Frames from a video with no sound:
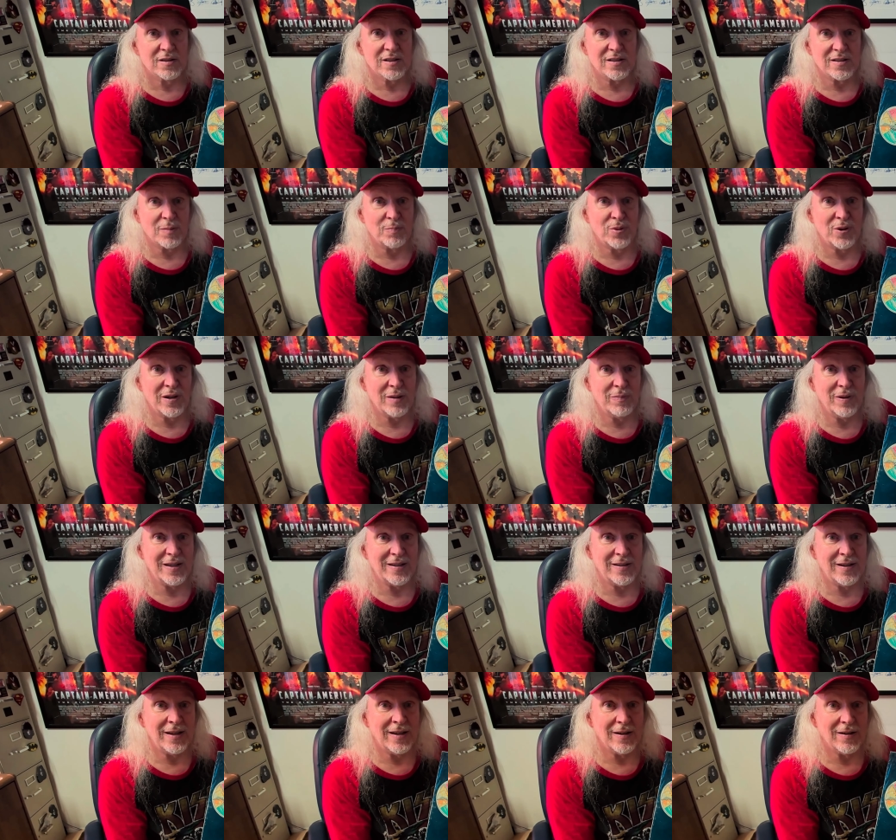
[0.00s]
well, this is a
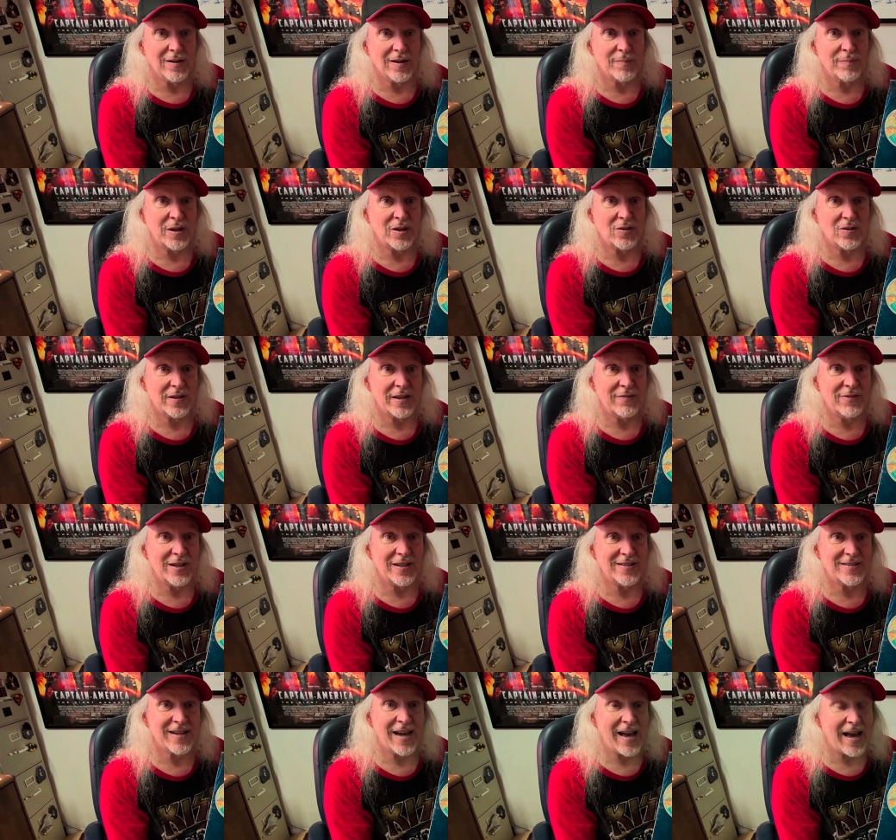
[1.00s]
pretty big deal. I better
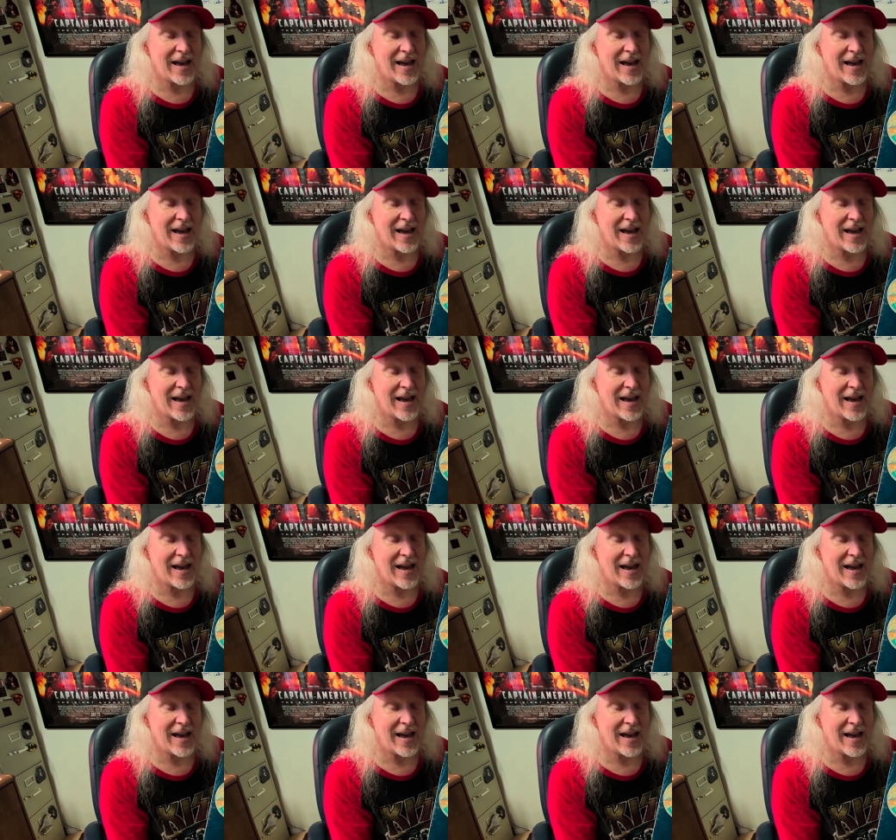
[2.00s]
leave it